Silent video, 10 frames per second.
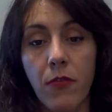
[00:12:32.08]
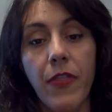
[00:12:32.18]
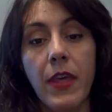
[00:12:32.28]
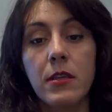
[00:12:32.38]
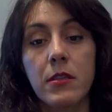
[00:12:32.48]

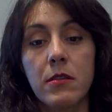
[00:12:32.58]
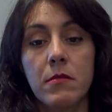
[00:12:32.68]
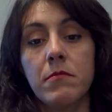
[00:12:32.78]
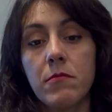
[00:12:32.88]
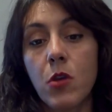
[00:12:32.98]
of
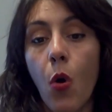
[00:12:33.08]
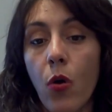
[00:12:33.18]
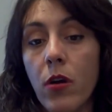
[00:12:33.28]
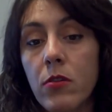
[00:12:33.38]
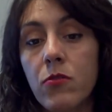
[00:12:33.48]
things
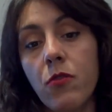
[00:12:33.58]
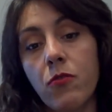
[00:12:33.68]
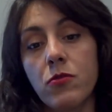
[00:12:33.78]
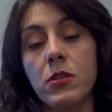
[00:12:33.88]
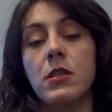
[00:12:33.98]
going
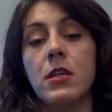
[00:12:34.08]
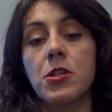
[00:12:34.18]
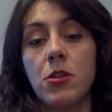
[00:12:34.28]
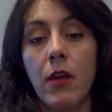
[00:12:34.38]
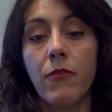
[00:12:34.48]
through the
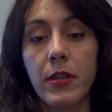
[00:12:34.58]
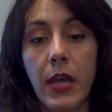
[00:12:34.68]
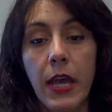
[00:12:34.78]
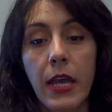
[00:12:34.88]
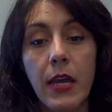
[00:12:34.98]
station every
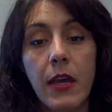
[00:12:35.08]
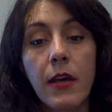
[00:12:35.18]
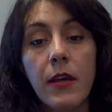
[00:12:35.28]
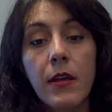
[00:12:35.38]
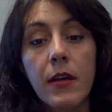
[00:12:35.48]
day.
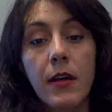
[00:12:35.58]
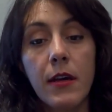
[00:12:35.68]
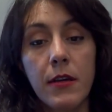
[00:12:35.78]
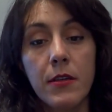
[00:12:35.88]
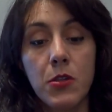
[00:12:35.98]

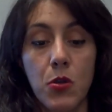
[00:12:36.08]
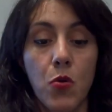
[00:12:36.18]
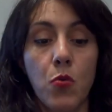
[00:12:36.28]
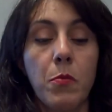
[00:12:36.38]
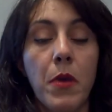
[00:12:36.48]

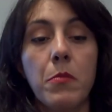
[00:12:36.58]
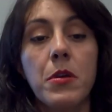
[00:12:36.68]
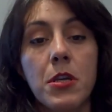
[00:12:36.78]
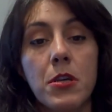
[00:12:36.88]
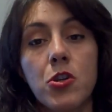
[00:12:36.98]
So we
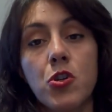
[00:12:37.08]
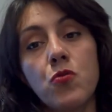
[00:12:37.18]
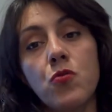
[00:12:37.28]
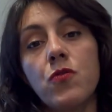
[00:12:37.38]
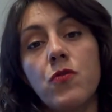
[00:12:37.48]
maybe
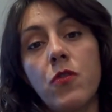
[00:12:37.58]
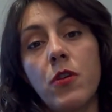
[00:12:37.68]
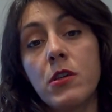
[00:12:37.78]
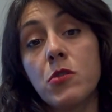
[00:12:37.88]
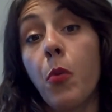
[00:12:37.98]
should
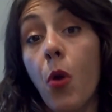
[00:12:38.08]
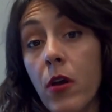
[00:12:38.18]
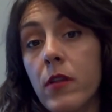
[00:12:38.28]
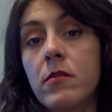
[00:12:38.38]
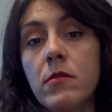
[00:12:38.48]

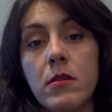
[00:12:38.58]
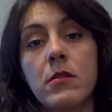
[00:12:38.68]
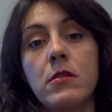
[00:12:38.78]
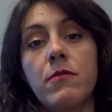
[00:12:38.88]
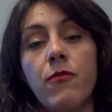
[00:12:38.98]
exploit
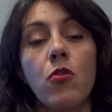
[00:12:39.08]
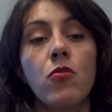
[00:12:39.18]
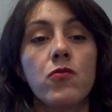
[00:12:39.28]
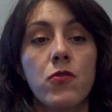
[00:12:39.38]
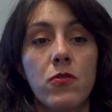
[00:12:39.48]
these
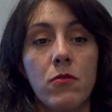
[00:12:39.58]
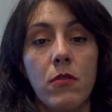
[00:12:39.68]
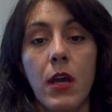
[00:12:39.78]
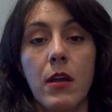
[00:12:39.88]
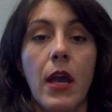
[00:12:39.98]
flows,
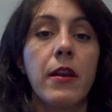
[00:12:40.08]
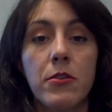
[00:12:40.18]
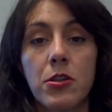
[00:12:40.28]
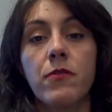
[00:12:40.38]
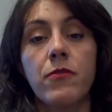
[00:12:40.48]
like
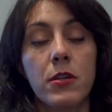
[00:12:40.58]
energy, for